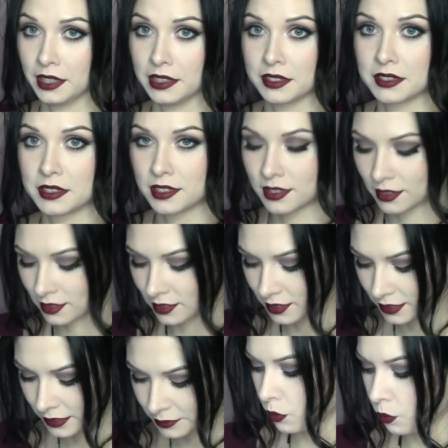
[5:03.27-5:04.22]
least.
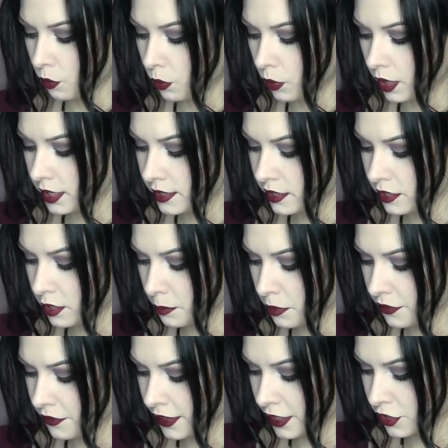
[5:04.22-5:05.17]
What's your
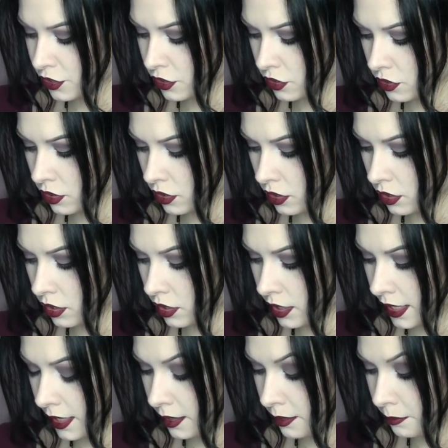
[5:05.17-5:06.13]
professional
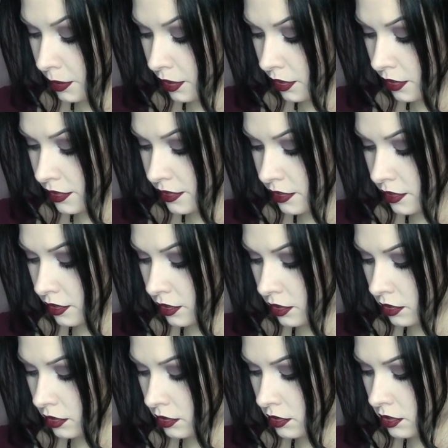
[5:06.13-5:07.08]
and
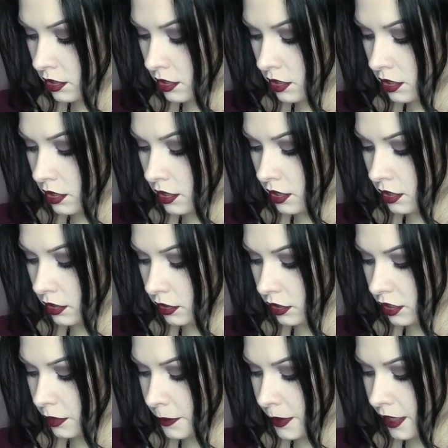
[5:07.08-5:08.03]
personal
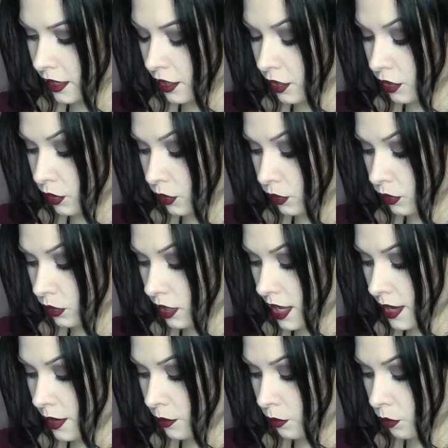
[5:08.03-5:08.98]
ultimate goal,
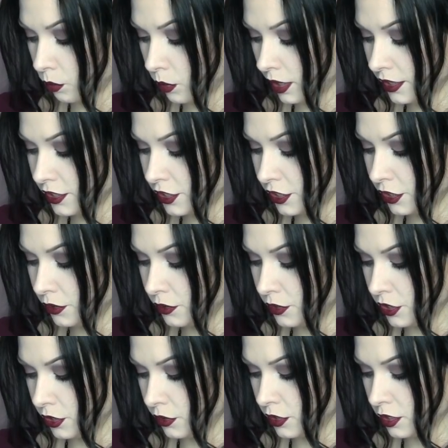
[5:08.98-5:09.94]
and what do you
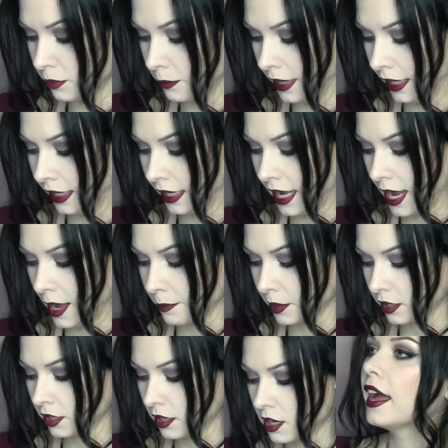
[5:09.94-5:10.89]
do to make it
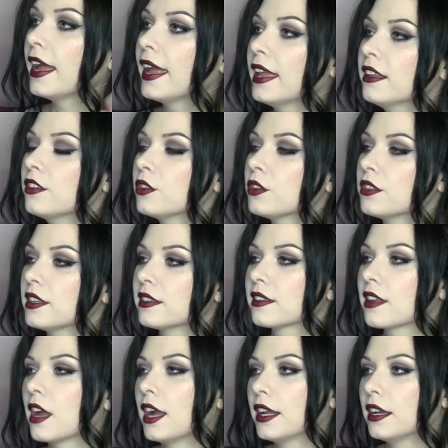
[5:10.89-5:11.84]
happen? I answered this
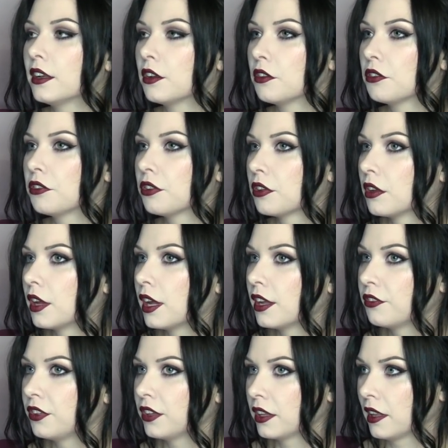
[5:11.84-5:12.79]
kind of,
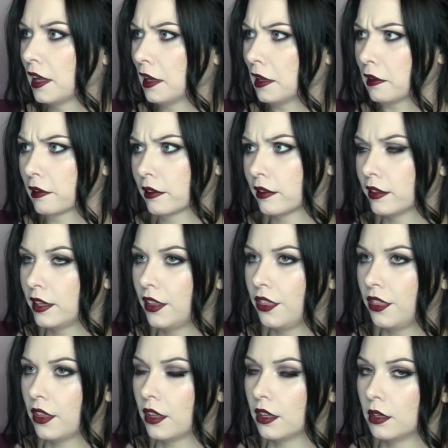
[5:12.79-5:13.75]
I feel like,
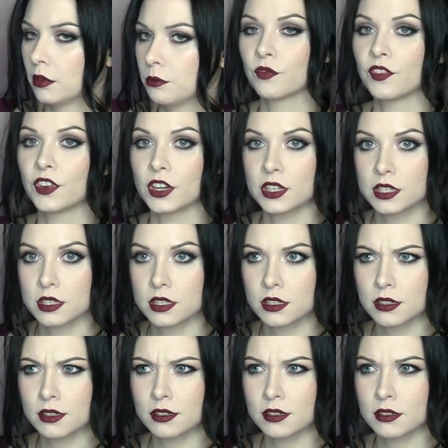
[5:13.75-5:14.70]
in the
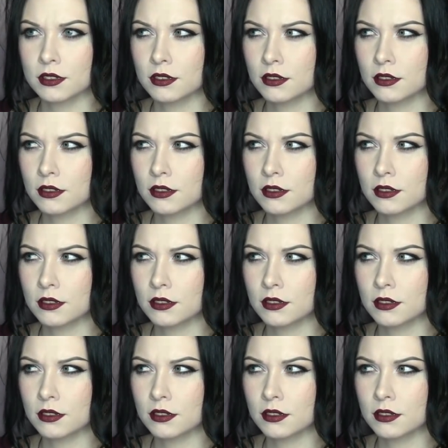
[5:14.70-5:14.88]
first